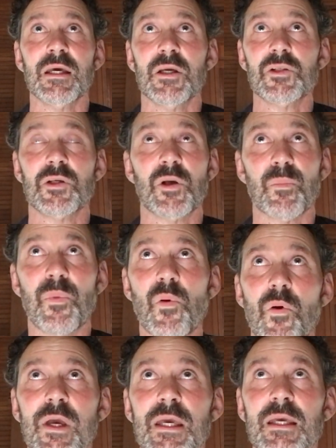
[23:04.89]
to your
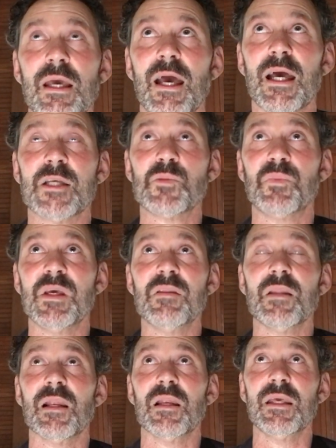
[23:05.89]
point, has been the
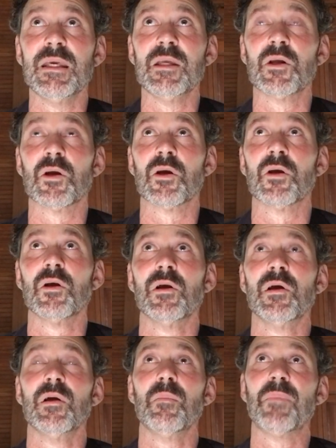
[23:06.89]
leader
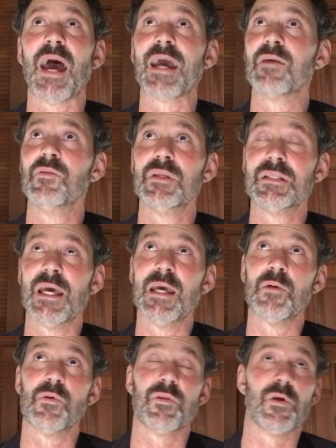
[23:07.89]
back in the day
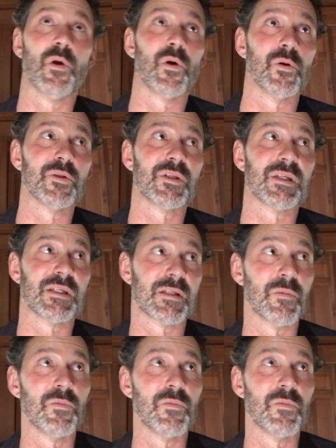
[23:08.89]
with the old system.